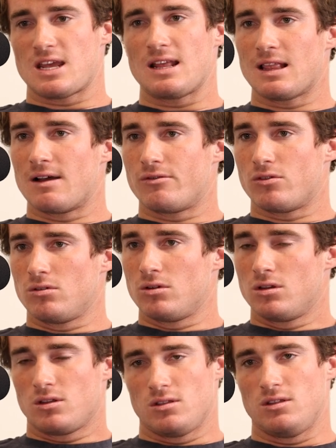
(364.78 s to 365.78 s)
the state
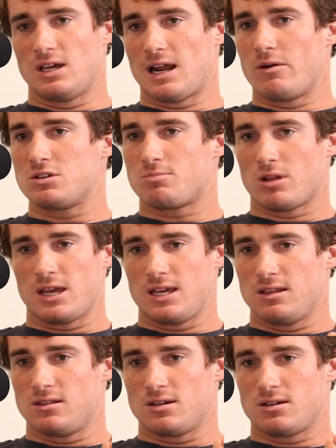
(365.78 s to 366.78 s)
level, then I was
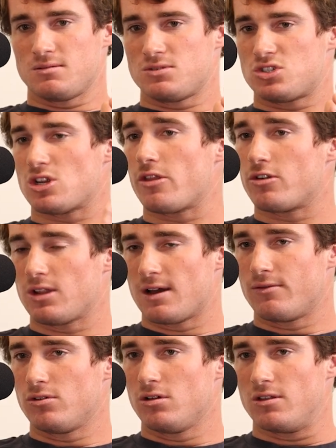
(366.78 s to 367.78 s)
playing the southern
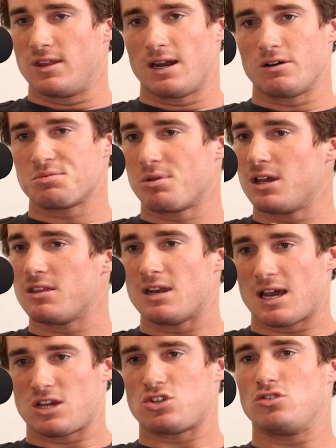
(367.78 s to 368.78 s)
level, and then I was playing
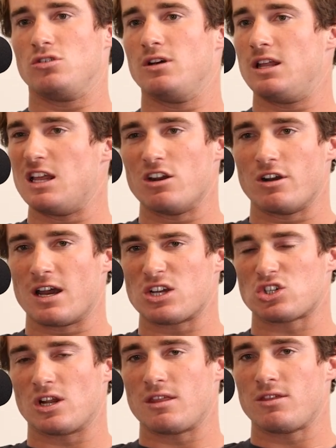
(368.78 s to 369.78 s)
the national and
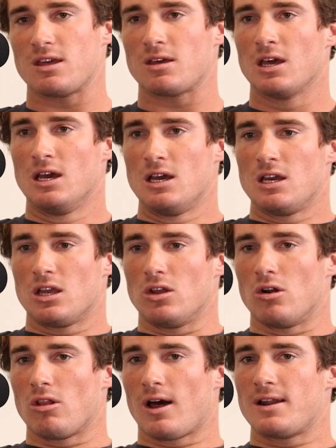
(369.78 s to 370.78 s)
international. I think,
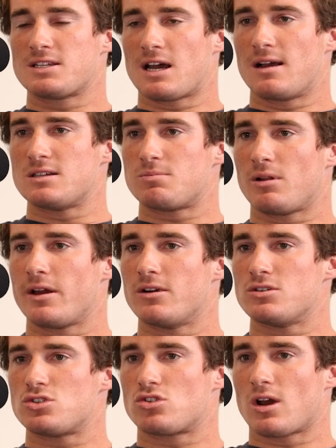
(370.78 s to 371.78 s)
a lot of times
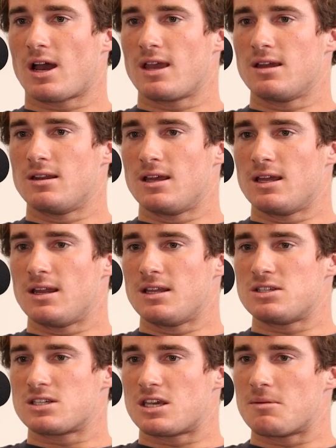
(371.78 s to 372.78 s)
players try
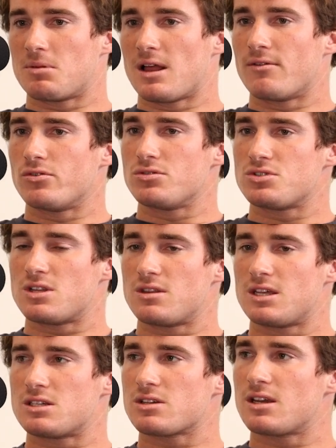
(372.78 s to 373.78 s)
and skip levels
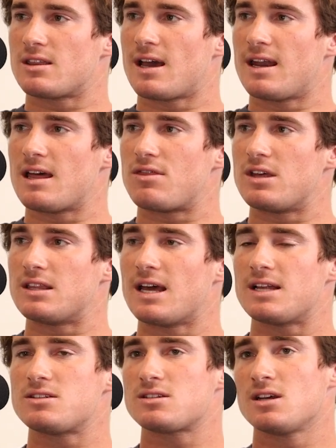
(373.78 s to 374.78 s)
and things like that. And I think
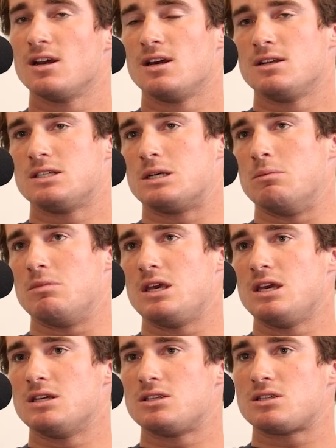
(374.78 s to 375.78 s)
that's, to
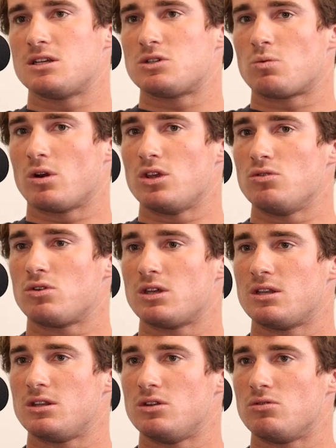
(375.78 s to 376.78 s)
me, is where you
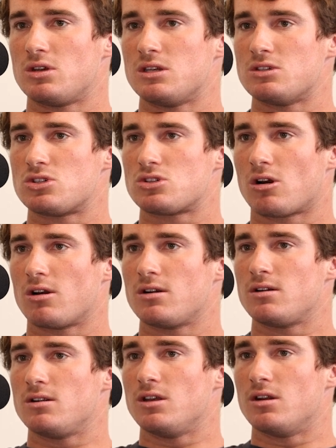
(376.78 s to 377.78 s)
can
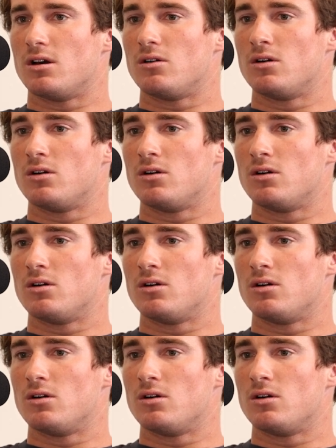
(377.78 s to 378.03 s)
start,